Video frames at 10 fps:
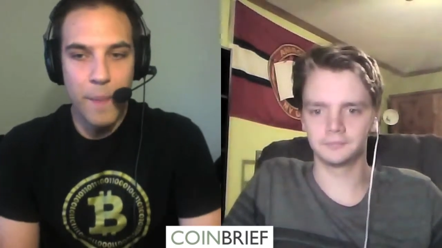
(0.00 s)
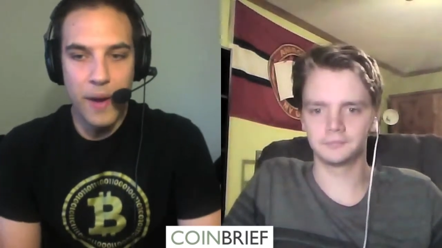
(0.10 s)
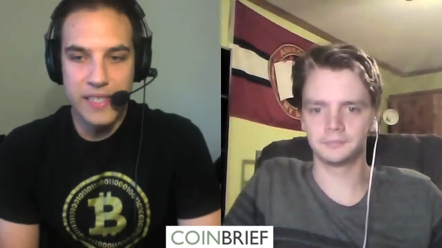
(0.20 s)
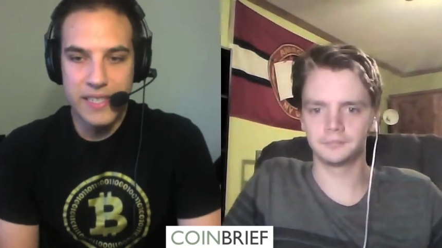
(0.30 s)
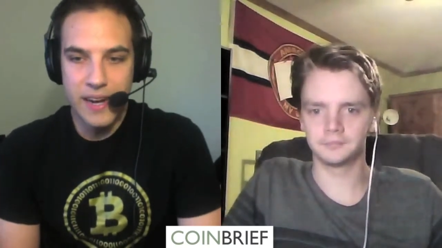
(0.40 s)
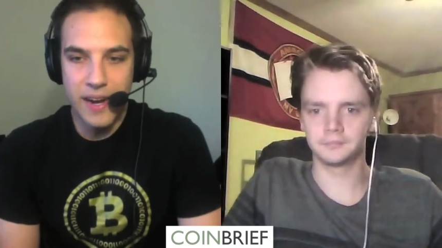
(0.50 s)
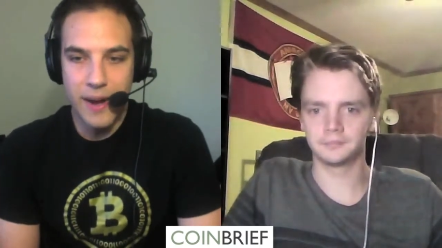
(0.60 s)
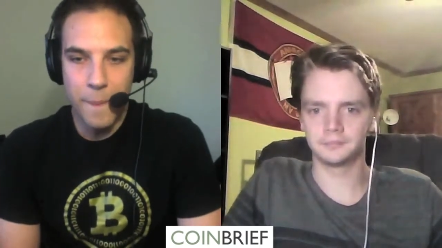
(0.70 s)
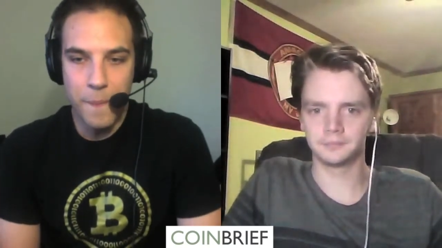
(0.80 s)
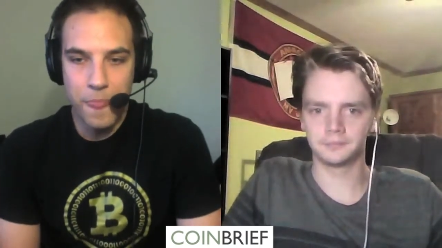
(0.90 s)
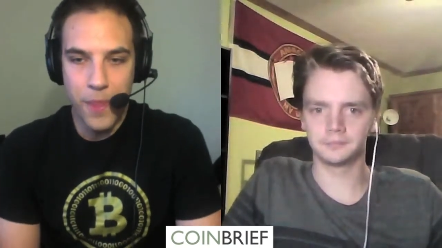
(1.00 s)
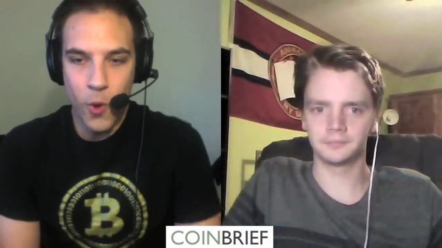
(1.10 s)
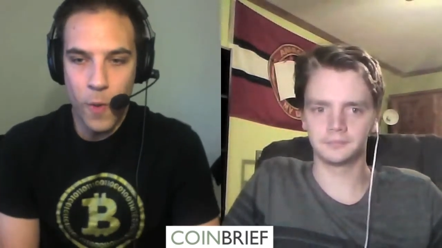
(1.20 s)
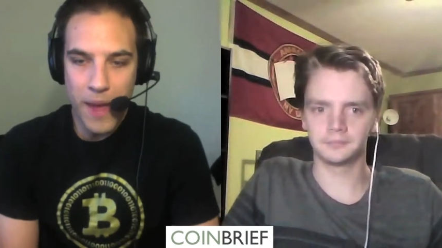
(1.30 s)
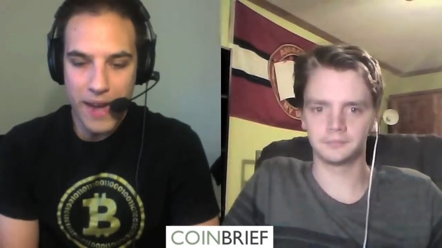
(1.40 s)
Speaker 1: But um,
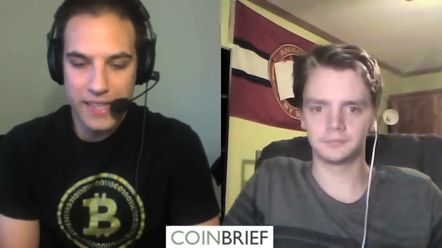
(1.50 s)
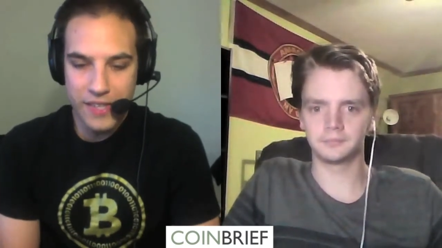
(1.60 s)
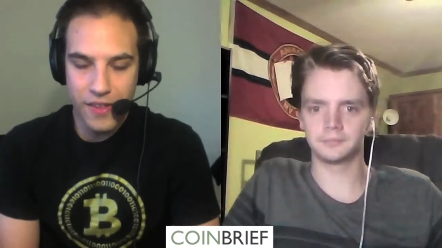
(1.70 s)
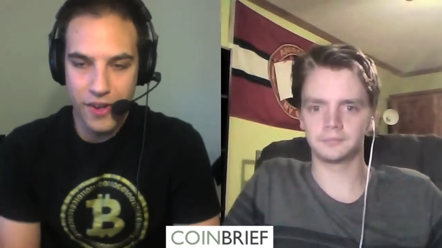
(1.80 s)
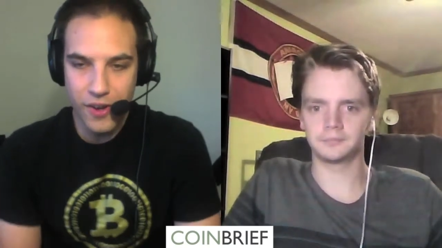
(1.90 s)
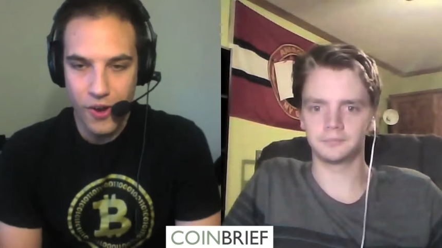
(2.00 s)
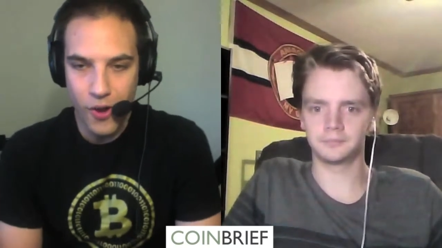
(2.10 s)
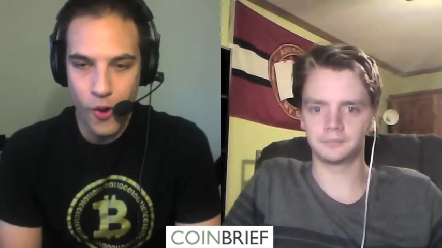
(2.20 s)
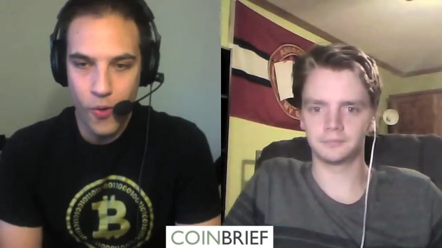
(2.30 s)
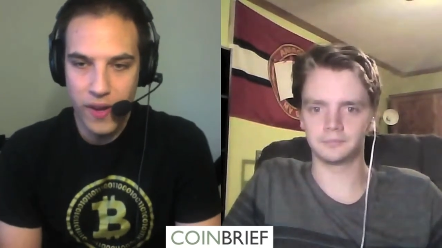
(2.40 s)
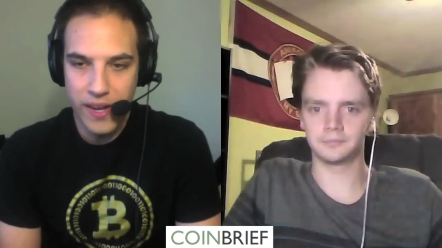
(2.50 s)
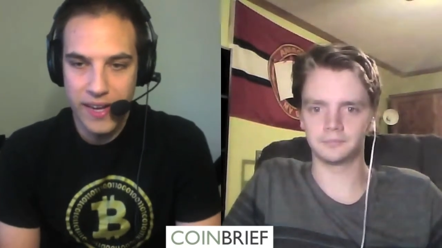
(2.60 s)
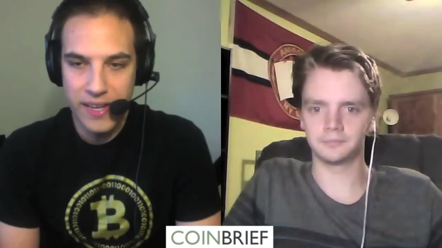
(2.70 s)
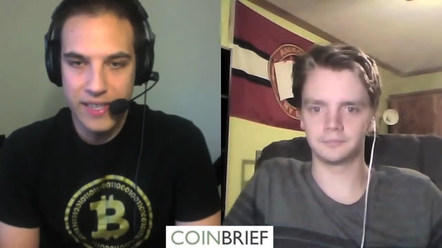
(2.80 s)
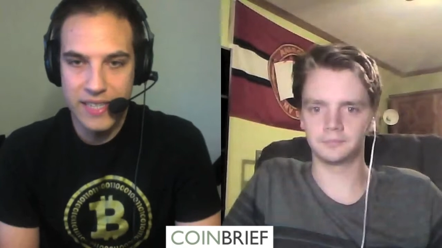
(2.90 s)
going back to the
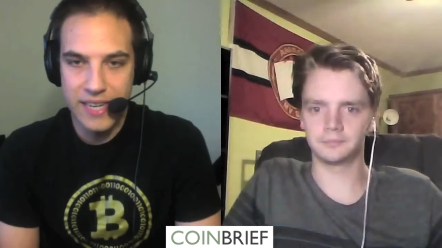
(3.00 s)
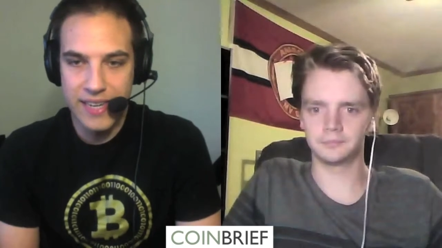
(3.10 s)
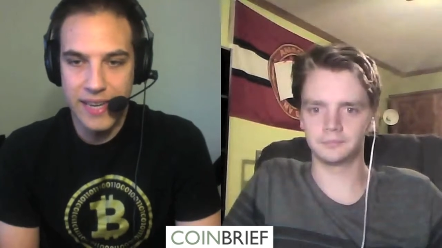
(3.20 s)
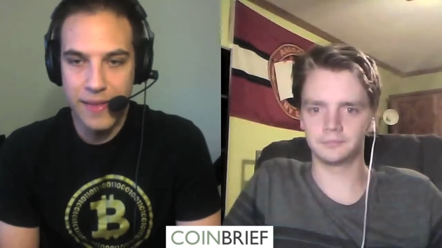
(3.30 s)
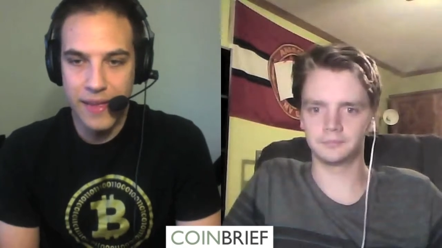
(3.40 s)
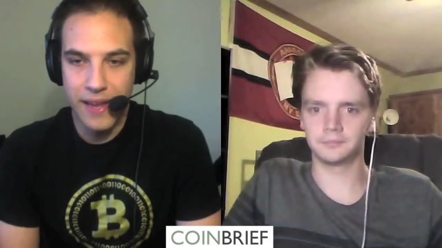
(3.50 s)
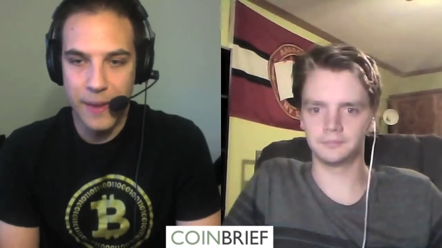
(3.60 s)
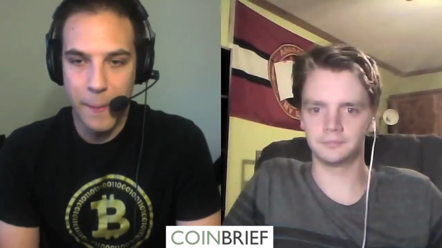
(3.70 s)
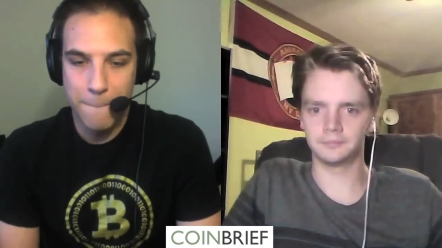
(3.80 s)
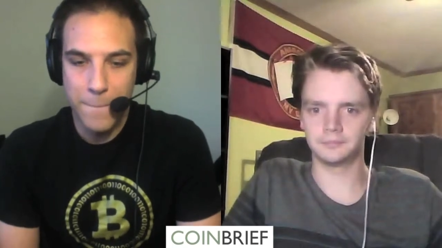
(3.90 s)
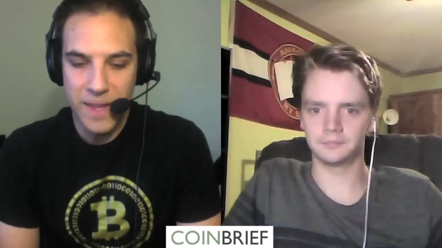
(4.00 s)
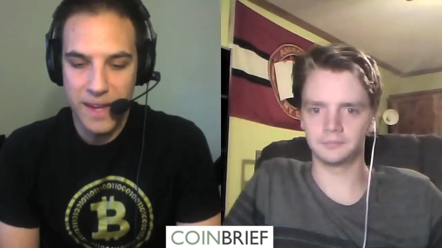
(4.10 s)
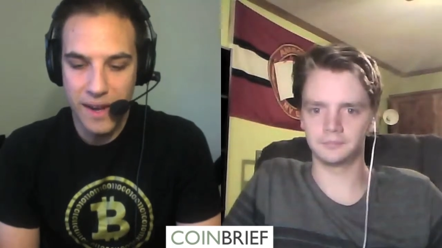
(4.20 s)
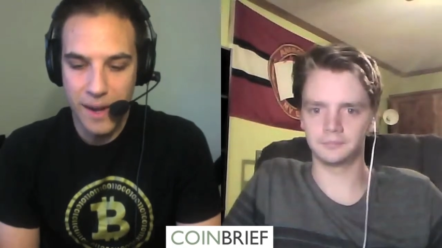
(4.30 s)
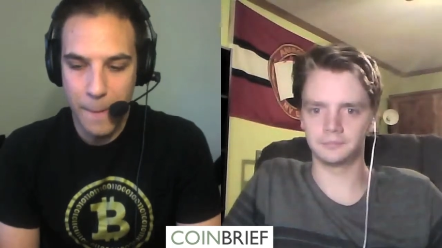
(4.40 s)
OECD thing,
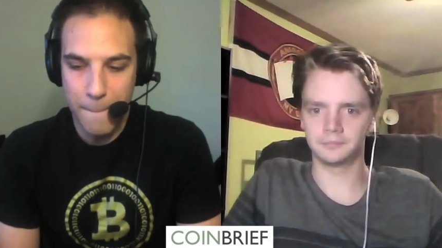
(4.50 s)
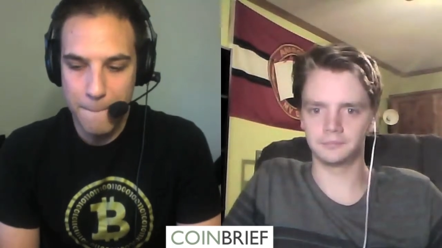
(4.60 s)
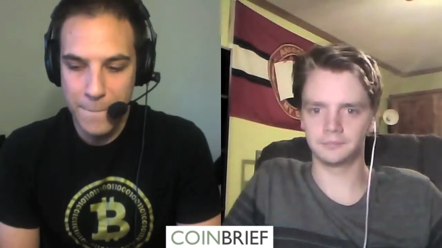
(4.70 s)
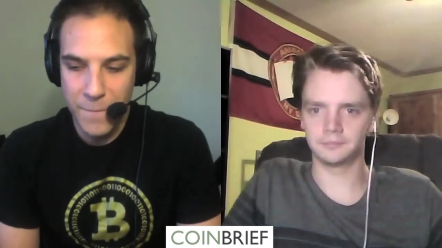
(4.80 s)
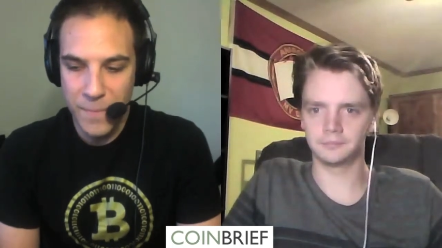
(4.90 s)
um,